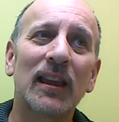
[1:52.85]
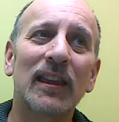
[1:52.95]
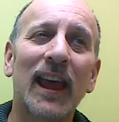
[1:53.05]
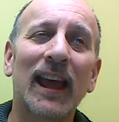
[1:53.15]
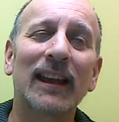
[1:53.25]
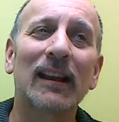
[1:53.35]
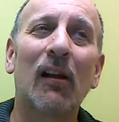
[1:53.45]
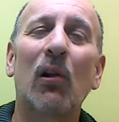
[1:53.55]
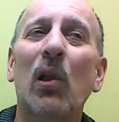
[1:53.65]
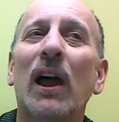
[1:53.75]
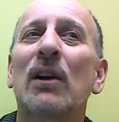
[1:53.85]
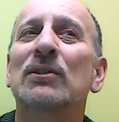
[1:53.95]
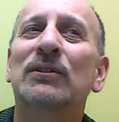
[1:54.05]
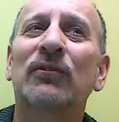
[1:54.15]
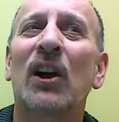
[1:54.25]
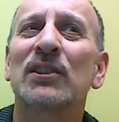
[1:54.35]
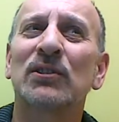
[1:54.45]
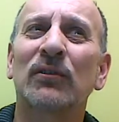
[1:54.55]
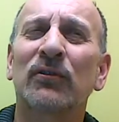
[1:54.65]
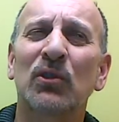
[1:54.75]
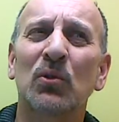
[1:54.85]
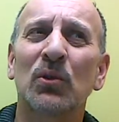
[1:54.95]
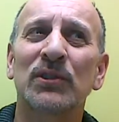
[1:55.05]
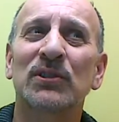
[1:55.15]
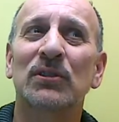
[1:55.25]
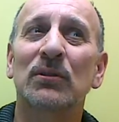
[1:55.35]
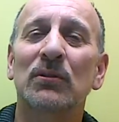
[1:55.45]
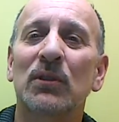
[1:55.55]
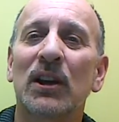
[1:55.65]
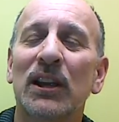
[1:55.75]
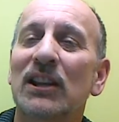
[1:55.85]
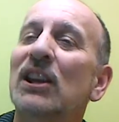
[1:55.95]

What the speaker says: that allows fossil fuels to